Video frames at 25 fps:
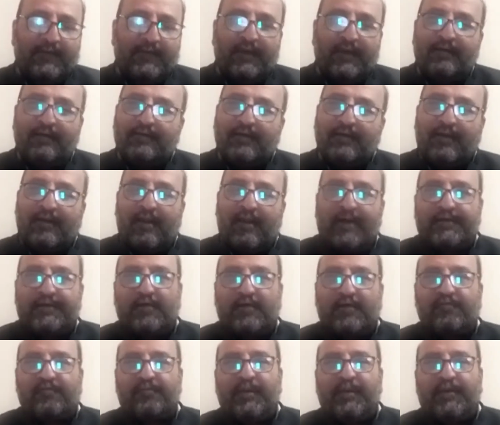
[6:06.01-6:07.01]
fasten
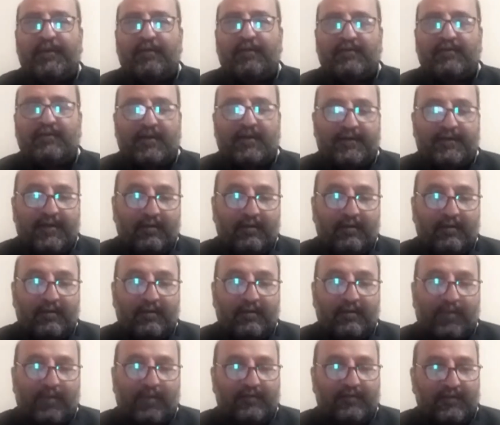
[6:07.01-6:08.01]
our changing
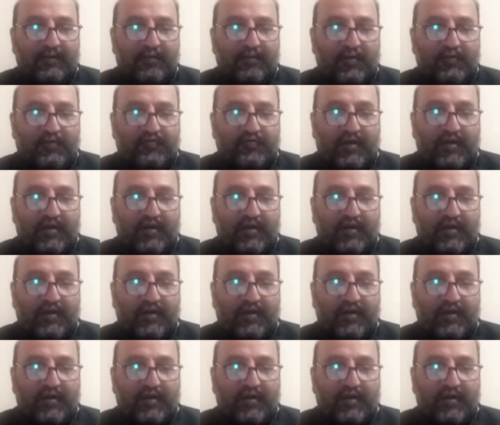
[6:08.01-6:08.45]
attitudes.